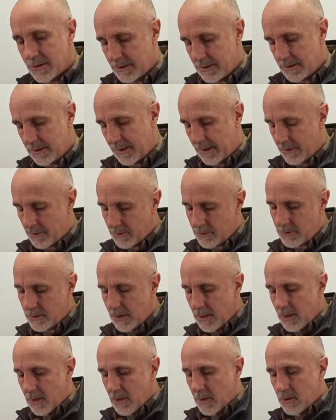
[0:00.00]
standards,
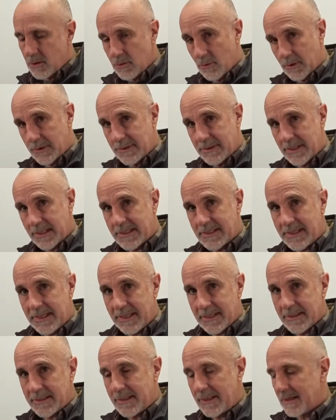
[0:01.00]
so a
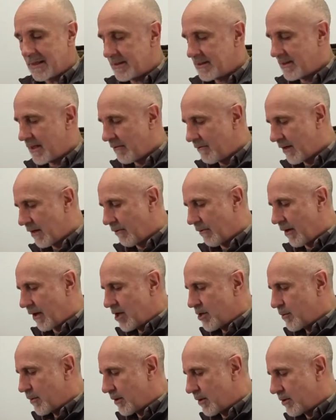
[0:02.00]
60 and a 70
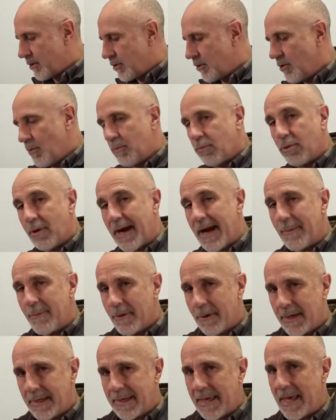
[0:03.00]
range, but the two
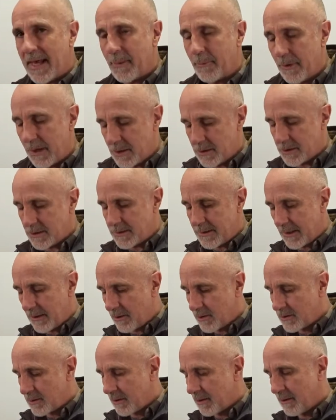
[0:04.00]
primary calibration
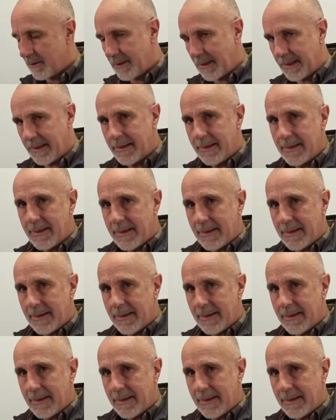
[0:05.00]
standards are the